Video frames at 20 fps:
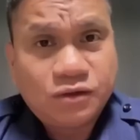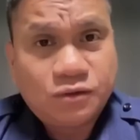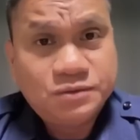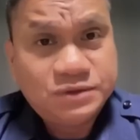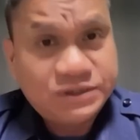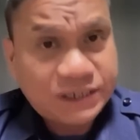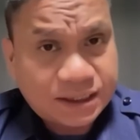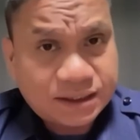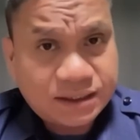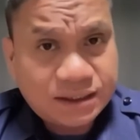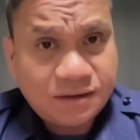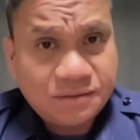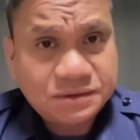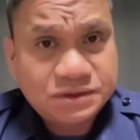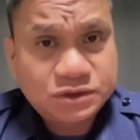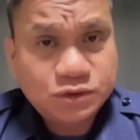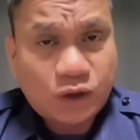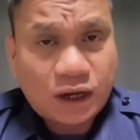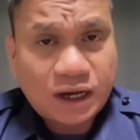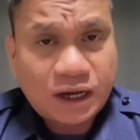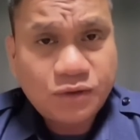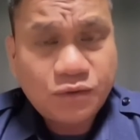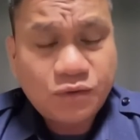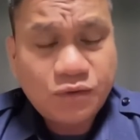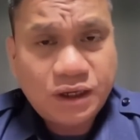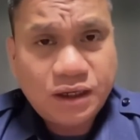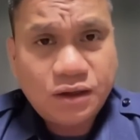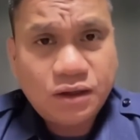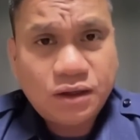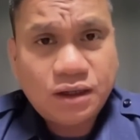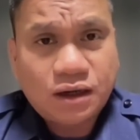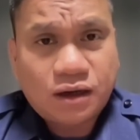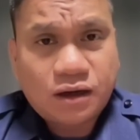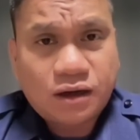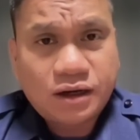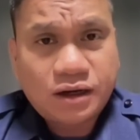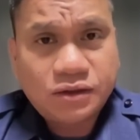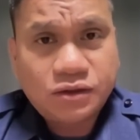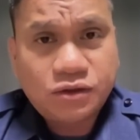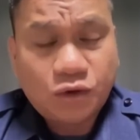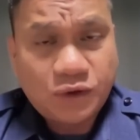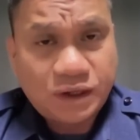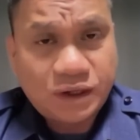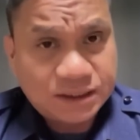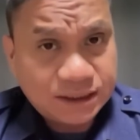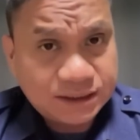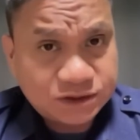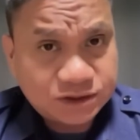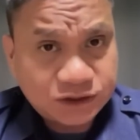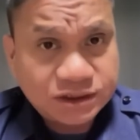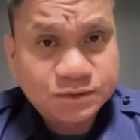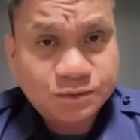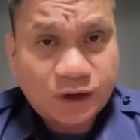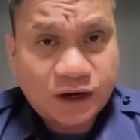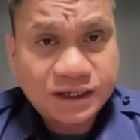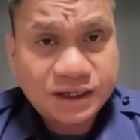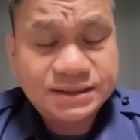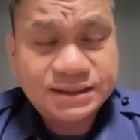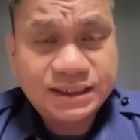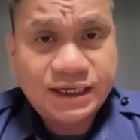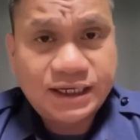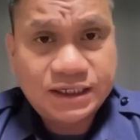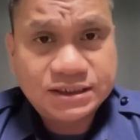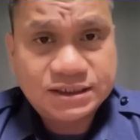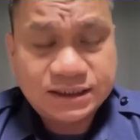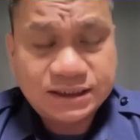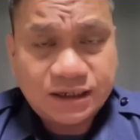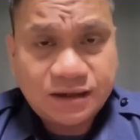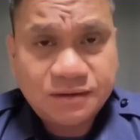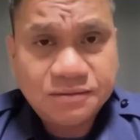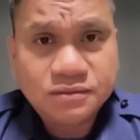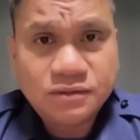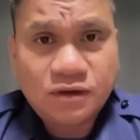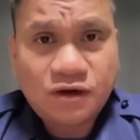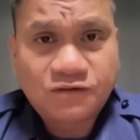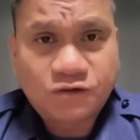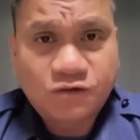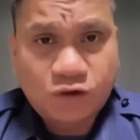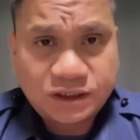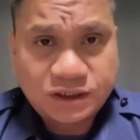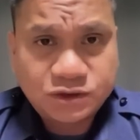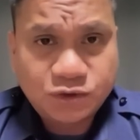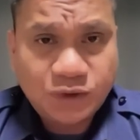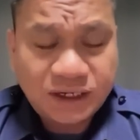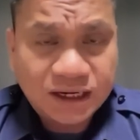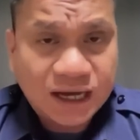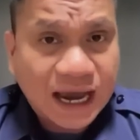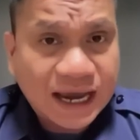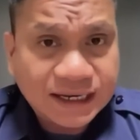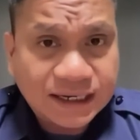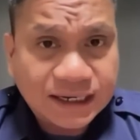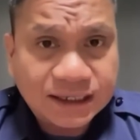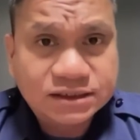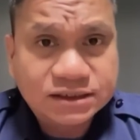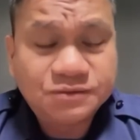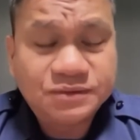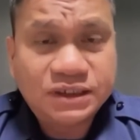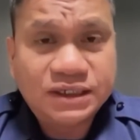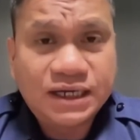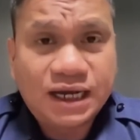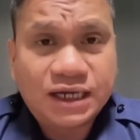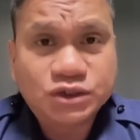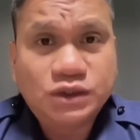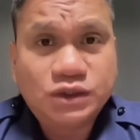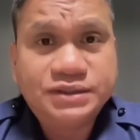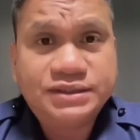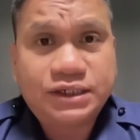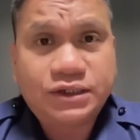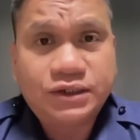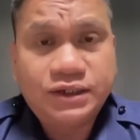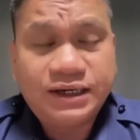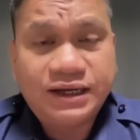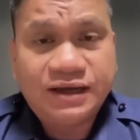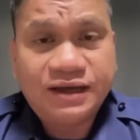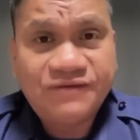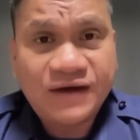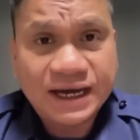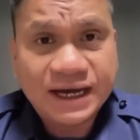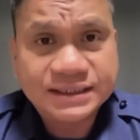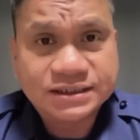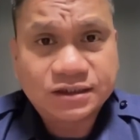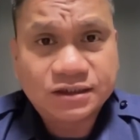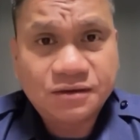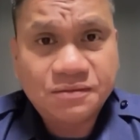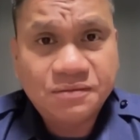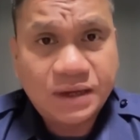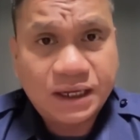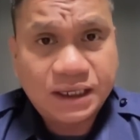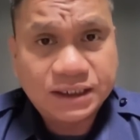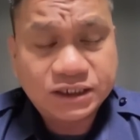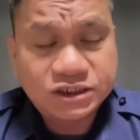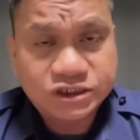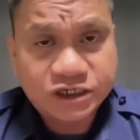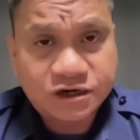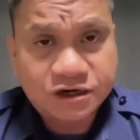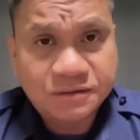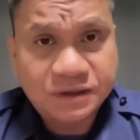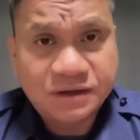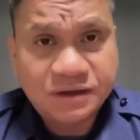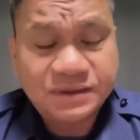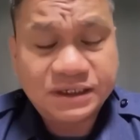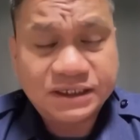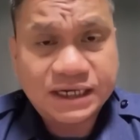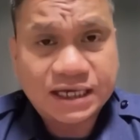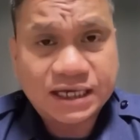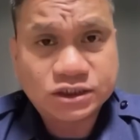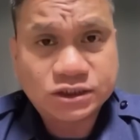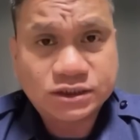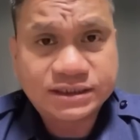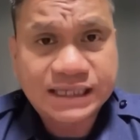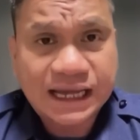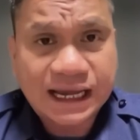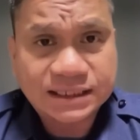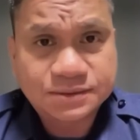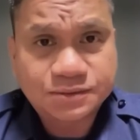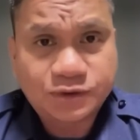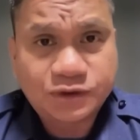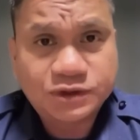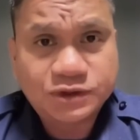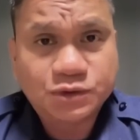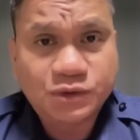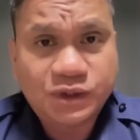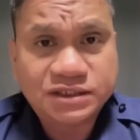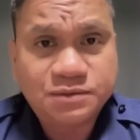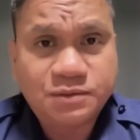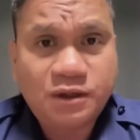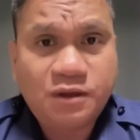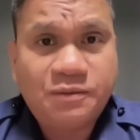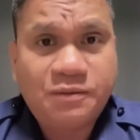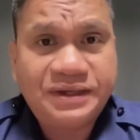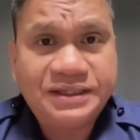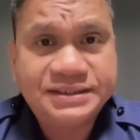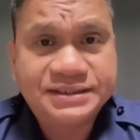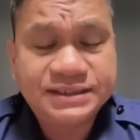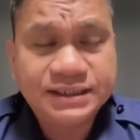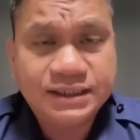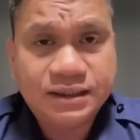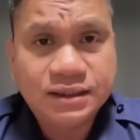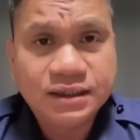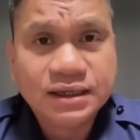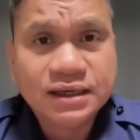objectives why we are doing this transparency initiative. Of course, with the guidance of the National Security Advisor being the chairman of the National Task Force West Philippine Sea.